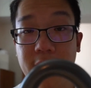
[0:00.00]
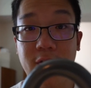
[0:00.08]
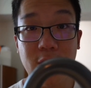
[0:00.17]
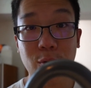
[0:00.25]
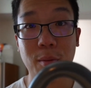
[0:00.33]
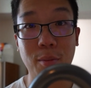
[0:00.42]
if
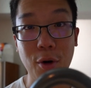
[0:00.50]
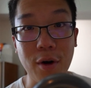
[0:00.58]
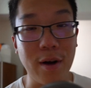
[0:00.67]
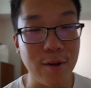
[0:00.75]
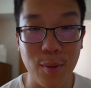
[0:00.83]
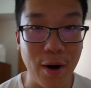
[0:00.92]
this one broke,
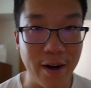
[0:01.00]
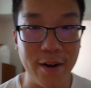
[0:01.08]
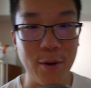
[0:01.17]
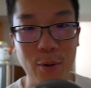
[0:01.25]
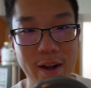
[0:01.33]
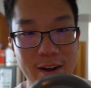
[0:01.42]
I was probably
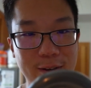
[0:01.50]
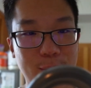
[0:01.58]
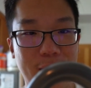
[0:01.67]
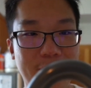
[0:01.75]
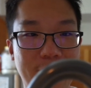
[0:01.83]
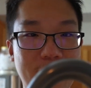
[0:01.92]
gonna quit. I was
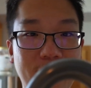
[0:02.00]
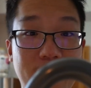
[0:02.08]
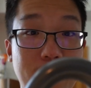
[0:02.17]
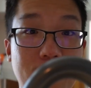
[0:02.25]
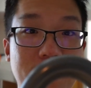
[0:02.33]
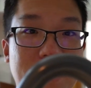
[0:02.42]
probably not even
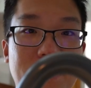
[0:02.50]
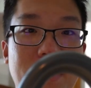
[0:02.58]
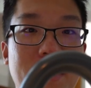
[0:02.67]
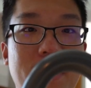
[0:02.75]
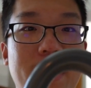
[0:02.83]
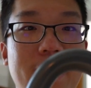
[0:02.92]
gonna post this video